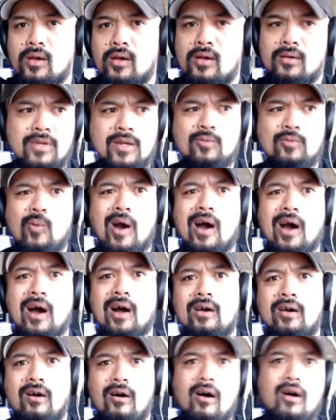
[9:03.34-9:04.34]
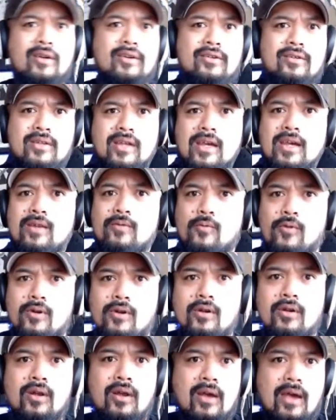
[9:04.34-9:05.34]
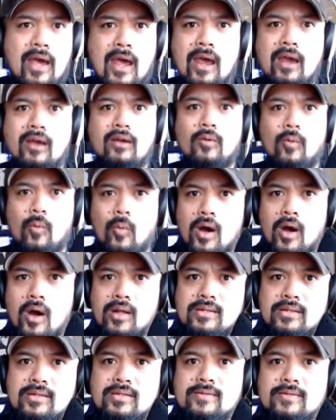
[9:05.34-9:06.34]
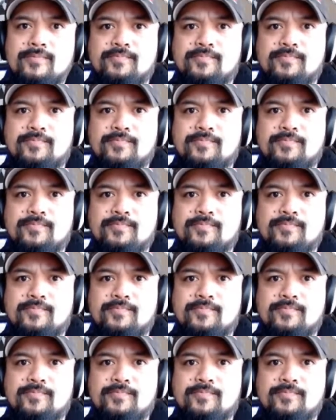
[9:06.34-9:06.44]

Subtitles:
Meanwhile, all you did were angle ones,